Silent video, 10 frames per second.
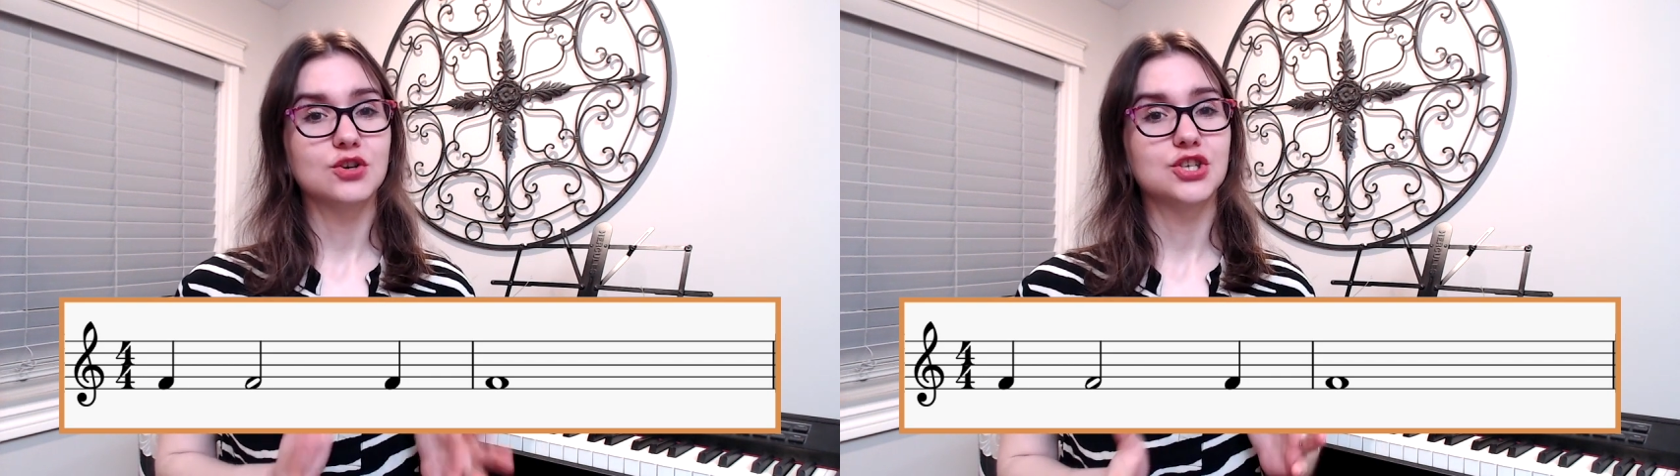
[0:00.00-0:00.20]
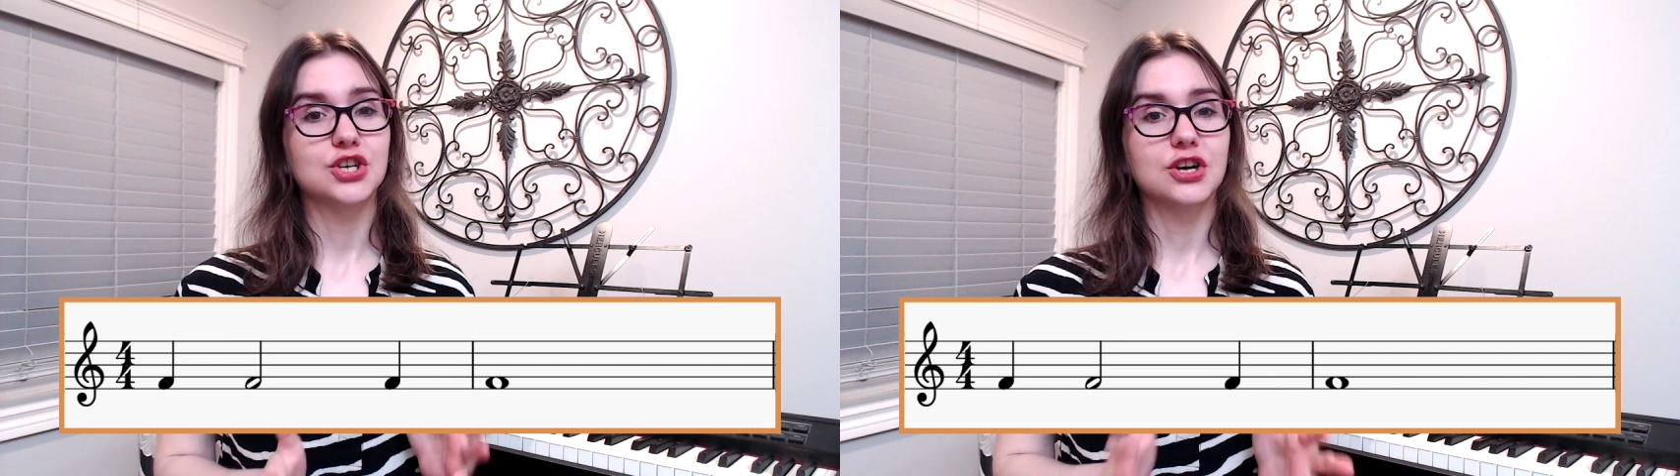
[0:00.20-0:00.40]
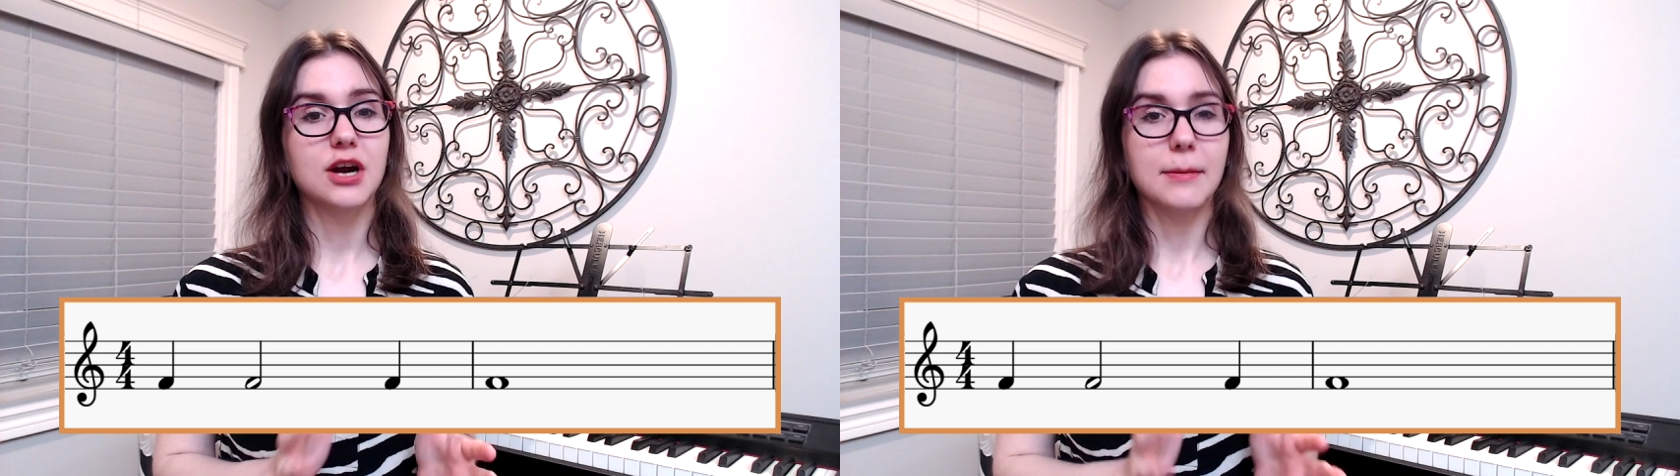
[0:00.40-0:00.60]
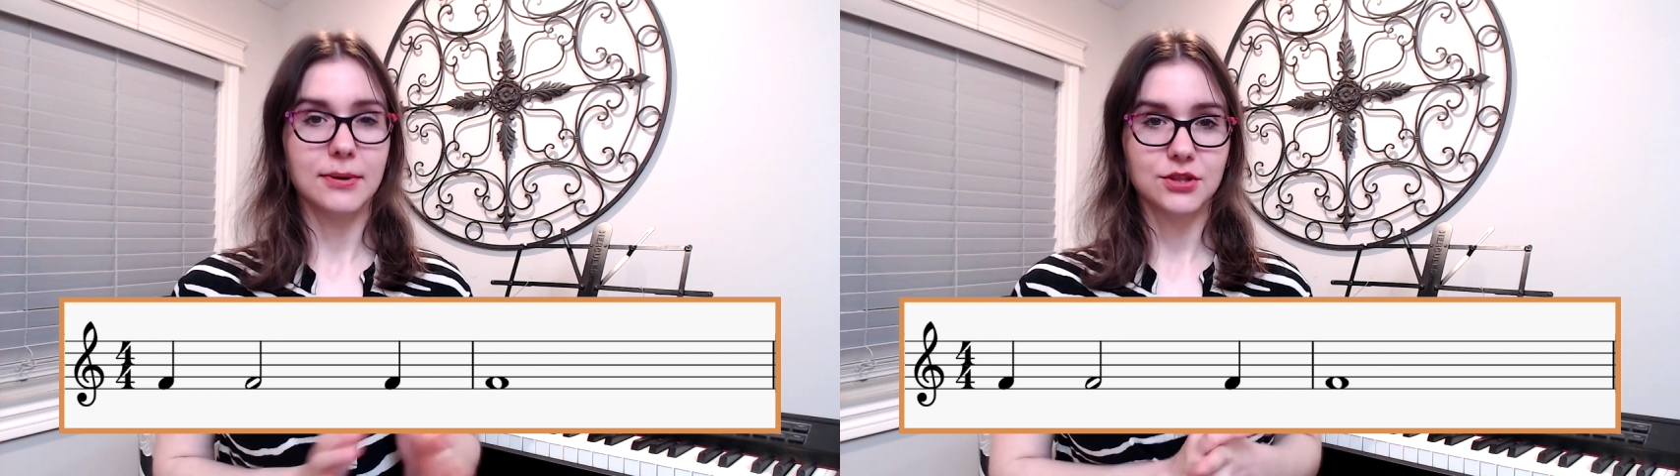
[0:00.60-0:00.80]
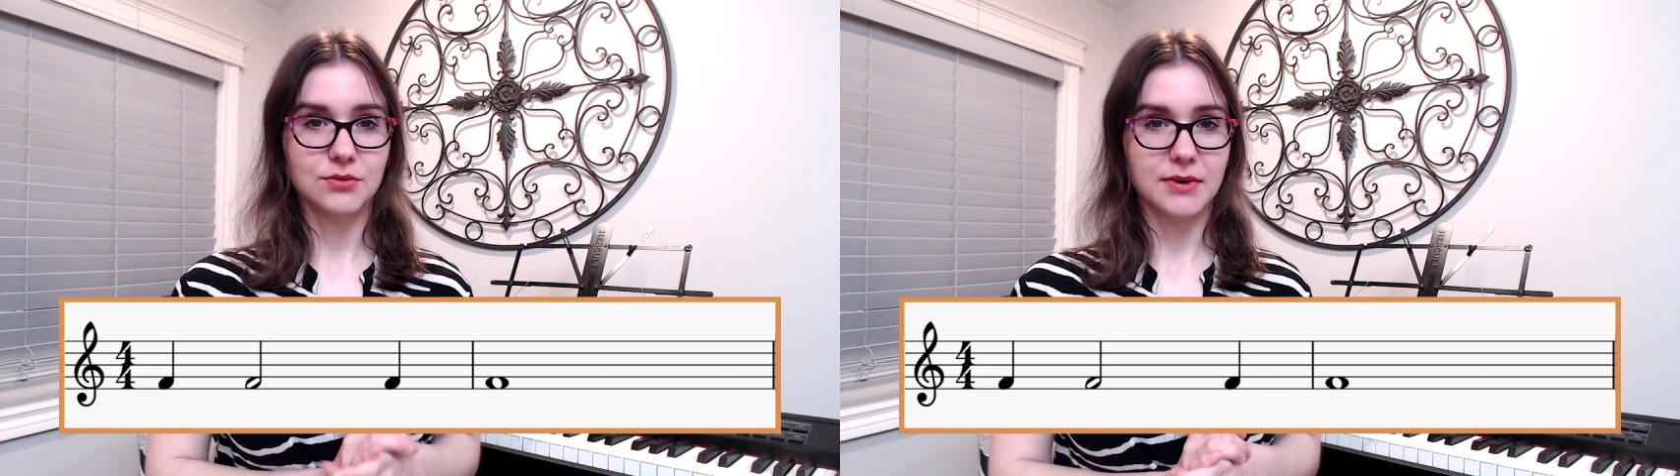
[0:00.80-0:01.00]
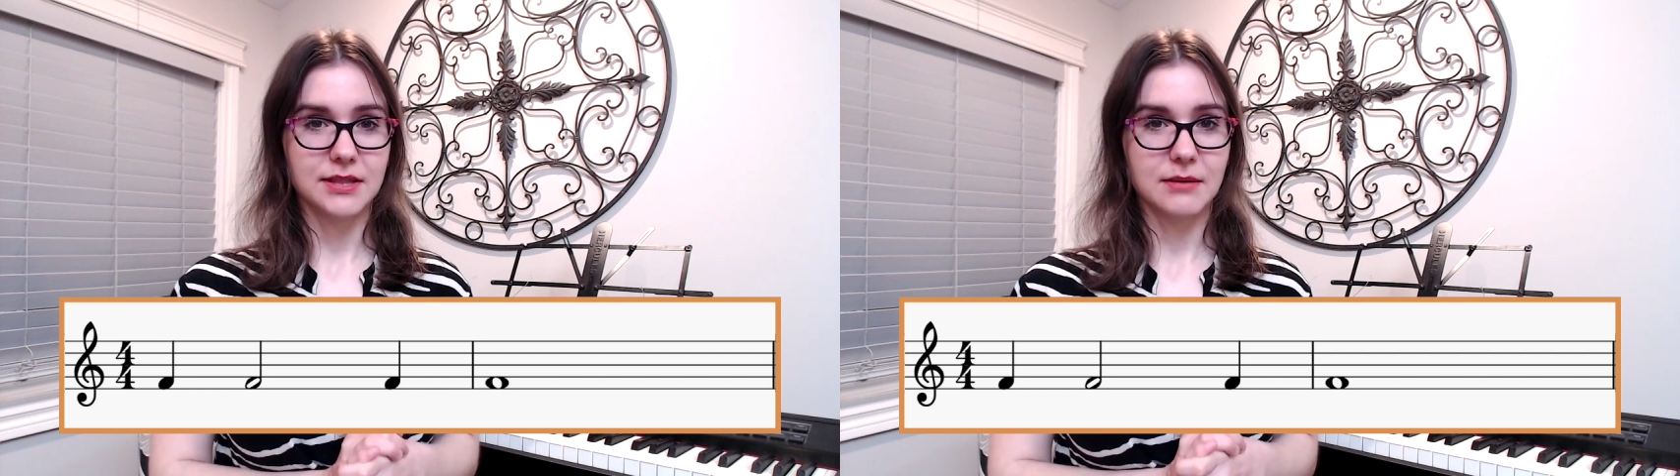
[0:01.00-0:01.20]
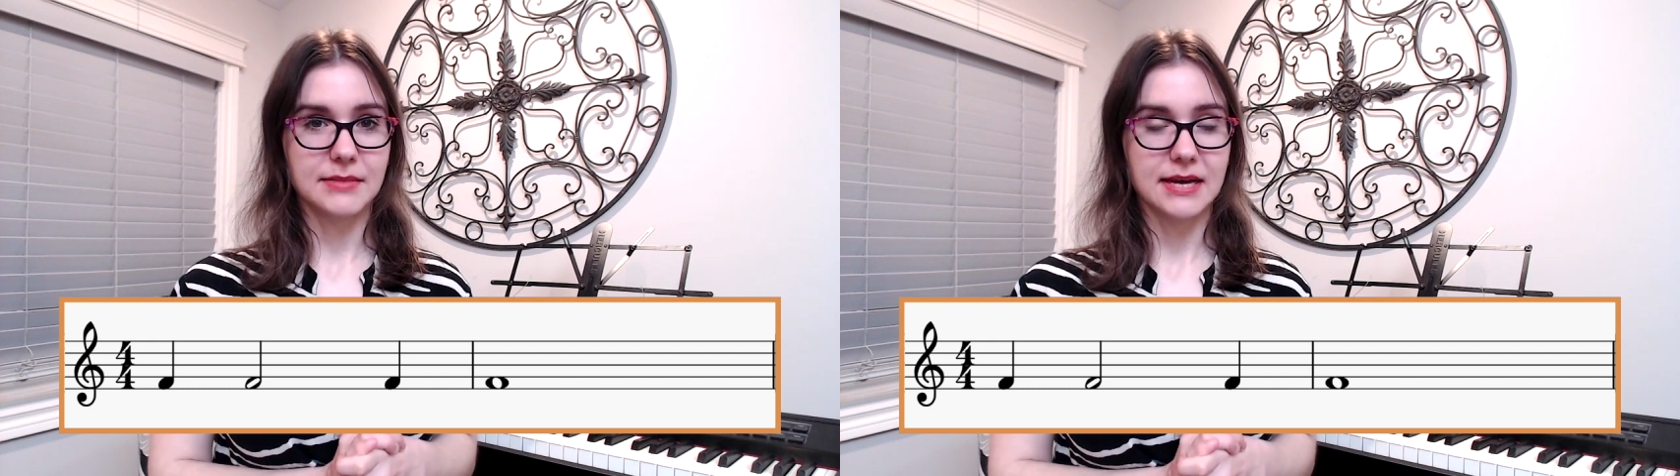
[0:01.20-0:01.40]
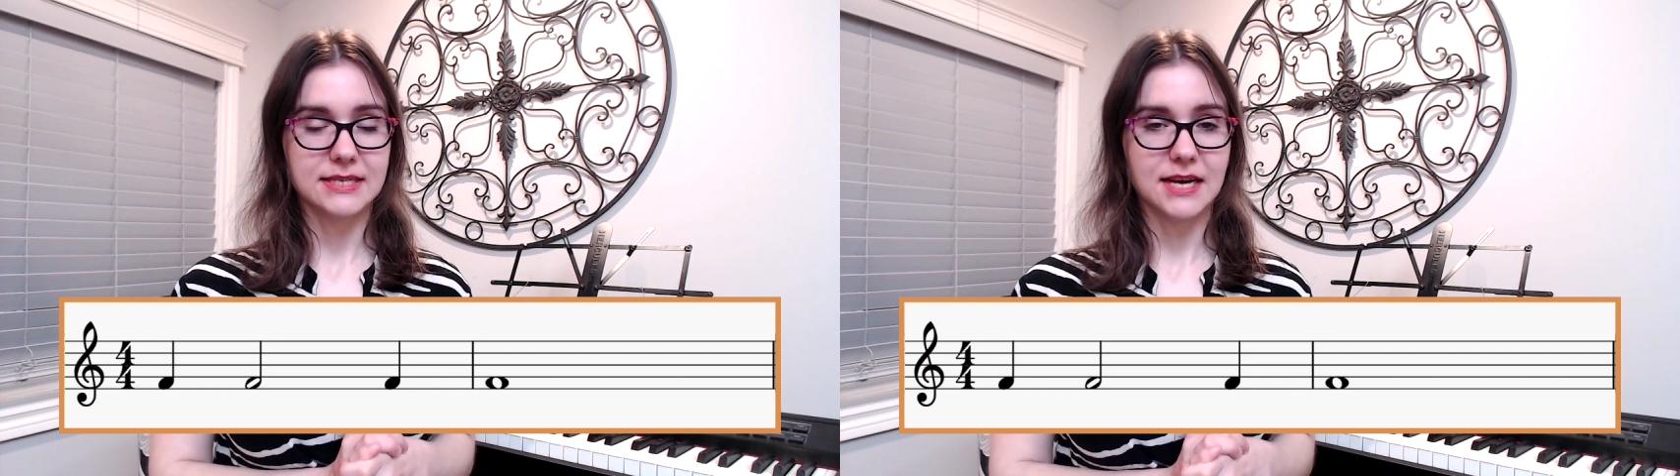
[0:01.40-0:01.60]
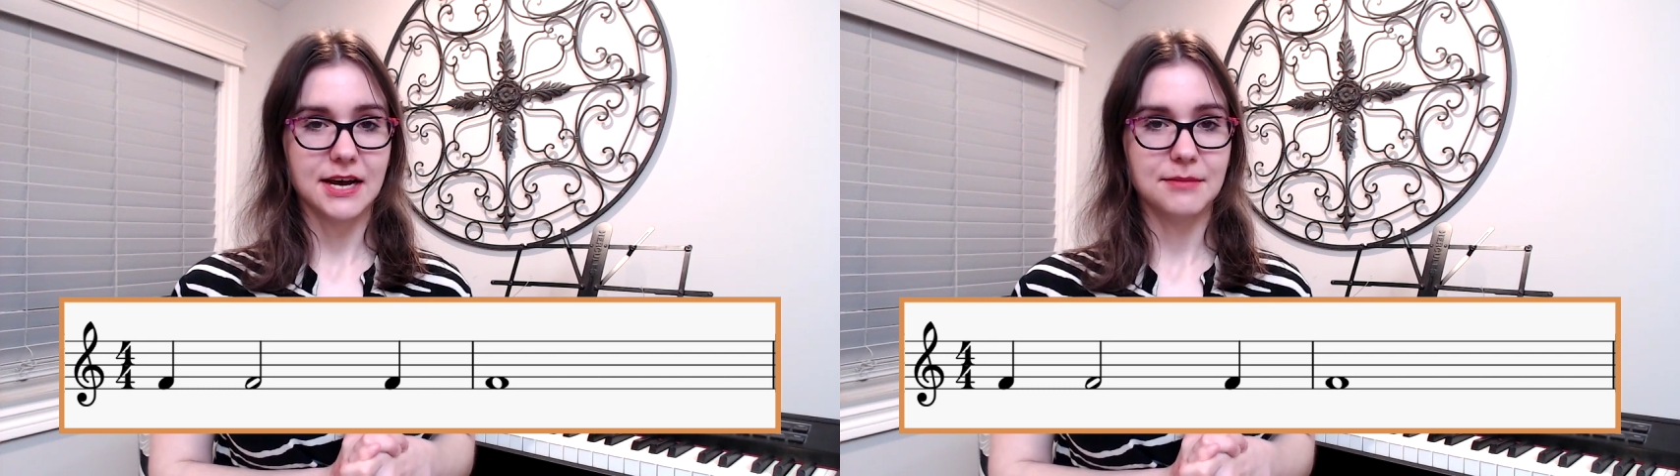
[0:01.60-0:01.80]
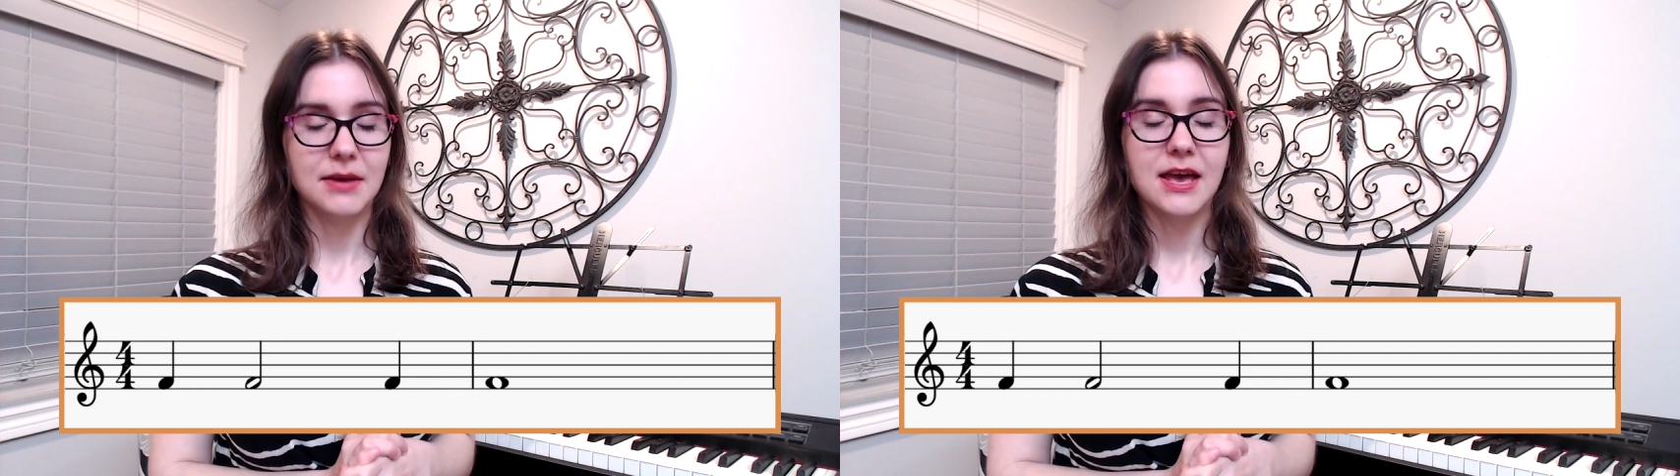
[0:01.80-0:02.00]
sure about the rhythm that time